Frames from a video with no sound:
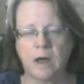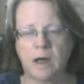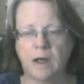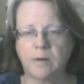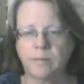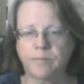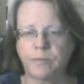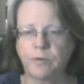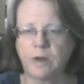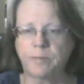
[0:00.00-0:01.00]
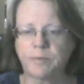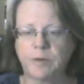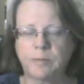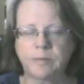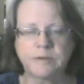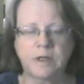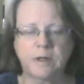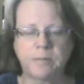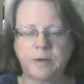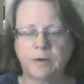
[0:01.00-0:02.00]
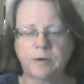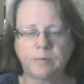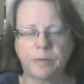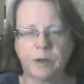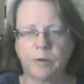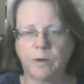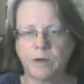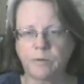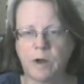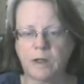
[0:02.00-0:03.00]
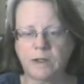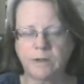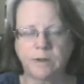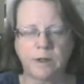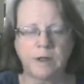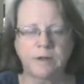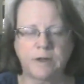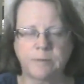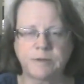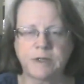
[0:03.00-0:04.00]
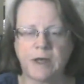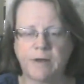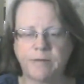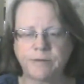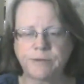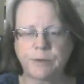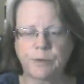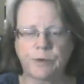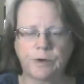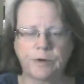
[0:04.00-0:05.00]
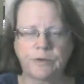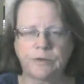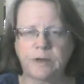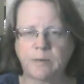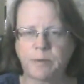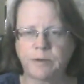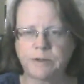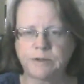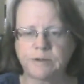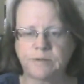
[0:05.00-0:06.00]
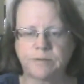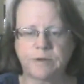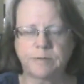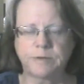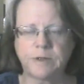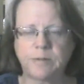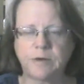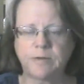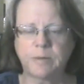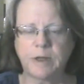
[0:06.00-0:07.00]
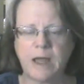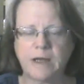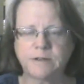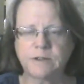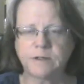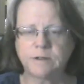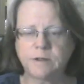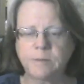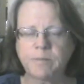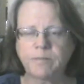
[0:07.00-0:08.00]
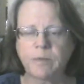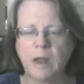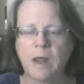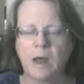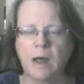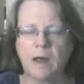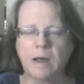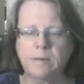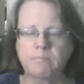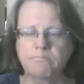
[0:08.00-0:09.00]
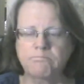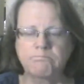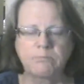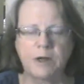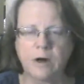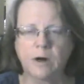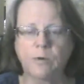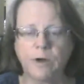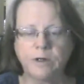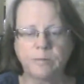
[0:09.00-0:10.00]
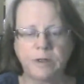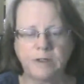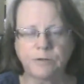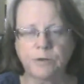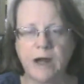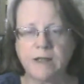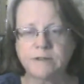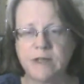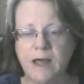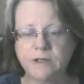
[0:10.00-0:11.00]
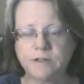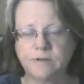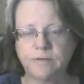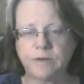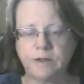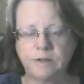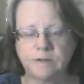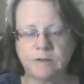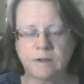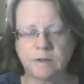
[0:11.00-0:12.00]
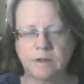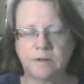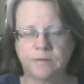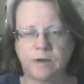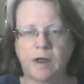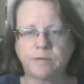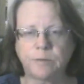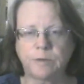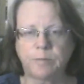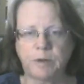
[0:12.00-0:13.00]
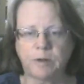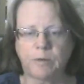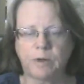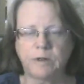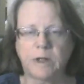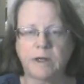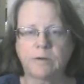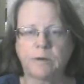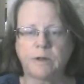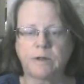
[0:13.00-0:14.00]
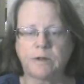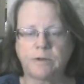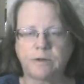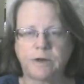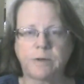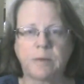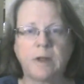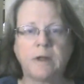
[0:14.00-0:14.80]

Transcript: you help them set up their own Bitcoin wallet themselves, or they purchase it from somebody from a cash center, there are going to be transaction fees involved with Bitcoin, Litecoin, and Ethereum.